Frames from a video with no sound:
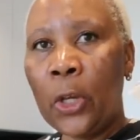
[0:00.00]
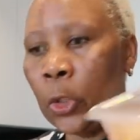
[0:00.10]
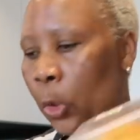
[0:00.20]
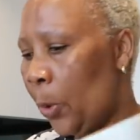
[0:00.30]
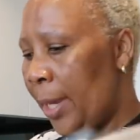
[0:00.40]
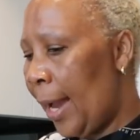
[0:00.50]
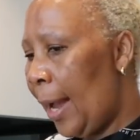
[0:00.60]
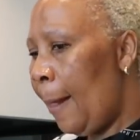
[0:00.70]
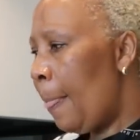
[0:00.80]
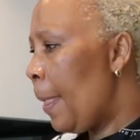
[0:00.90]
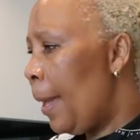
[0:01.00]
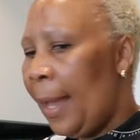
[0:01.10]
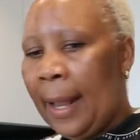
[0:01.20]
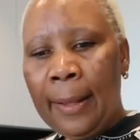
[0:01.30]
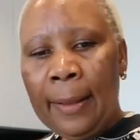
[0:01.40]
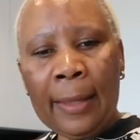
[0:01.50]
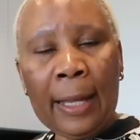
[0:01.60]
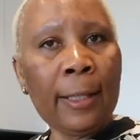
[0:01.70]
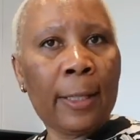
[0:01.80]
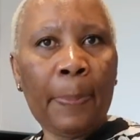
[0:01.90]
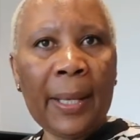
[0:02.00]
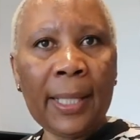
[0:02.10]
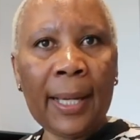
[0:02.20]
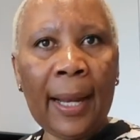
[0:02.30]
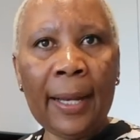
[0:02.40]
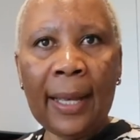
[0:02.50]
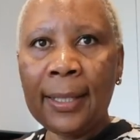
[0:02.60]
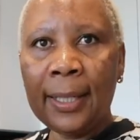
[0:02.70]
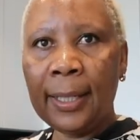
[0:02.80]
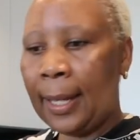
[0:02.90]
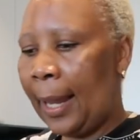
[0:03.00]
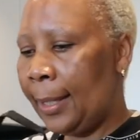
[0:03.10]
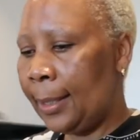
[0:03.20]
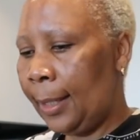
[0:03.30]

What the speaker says: So yeah, and that's it, guys.